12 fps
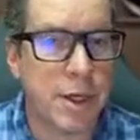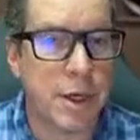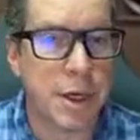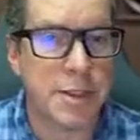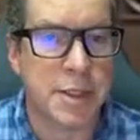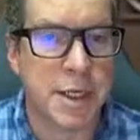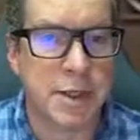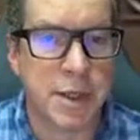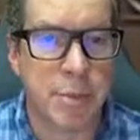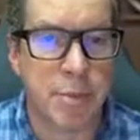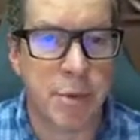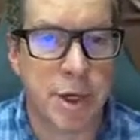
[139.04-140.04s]
and contact
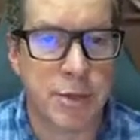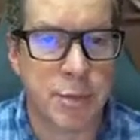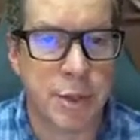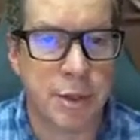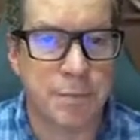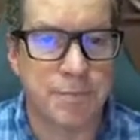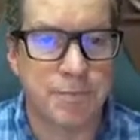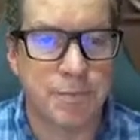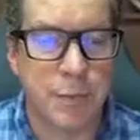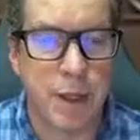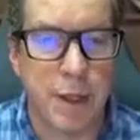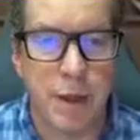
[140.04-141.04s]
that prize winner.
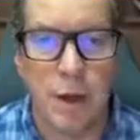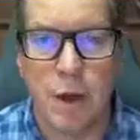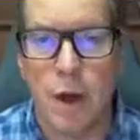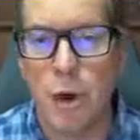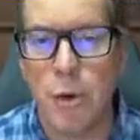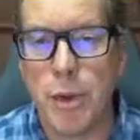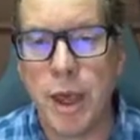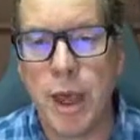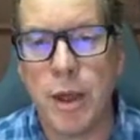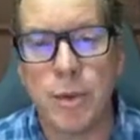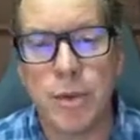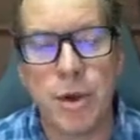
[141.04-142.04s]

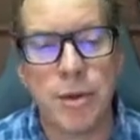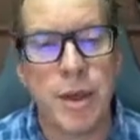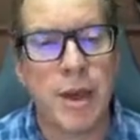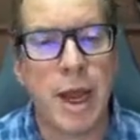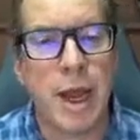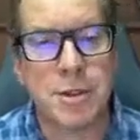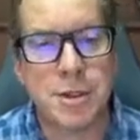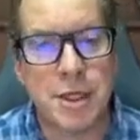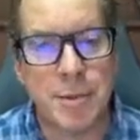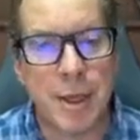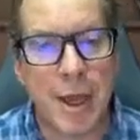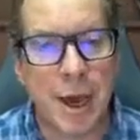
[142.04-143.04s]
Okay, with all that
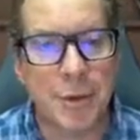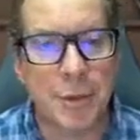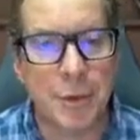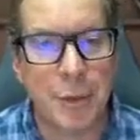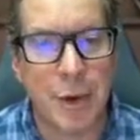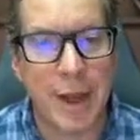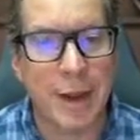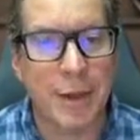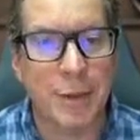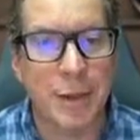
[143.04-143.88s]
housekeeping out of the way,